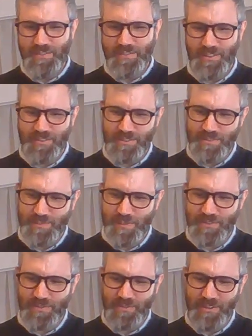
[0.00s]
Nothing
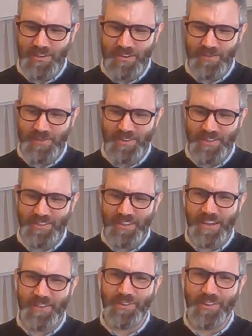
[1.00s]
special there, but
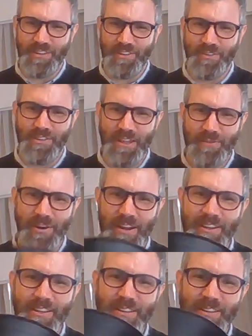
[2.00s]
yeah, if you like your glam rock